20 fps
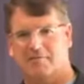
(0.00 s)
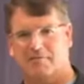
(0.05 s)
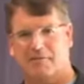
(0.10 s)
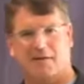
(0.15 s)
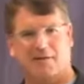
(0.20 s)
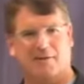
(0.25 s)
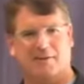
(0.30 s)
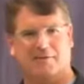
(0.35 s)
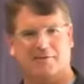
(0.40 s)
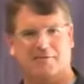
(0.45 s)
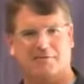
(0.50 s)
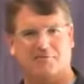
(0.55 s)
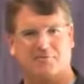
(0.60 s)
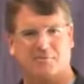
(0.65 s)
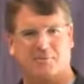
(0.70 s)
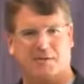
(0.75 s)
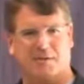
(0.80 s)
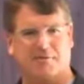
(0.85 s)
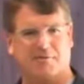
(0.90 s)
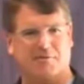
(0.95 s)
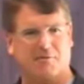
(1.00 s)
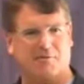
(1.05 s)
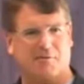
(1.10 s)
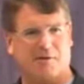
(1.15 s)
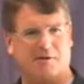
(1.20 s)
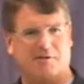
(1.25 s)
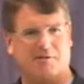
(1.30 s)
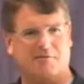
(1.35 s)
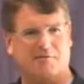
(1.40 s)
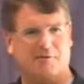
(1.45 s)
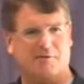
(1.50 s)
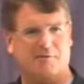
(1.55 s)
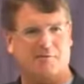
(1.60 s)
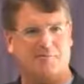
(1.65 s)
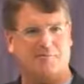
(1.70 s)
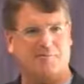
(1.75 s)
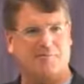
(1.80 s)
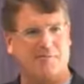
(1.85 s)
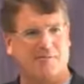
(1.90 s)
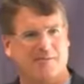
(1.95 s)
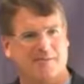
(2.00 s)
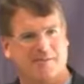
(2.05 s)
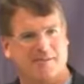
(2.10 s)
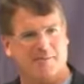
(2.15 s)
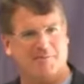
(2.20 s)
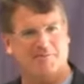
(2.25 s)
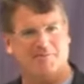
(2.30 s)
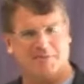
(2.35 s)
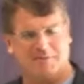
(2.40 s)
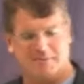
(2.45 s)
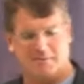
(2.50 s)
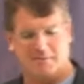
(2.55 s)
felons should be given the right to vote. That was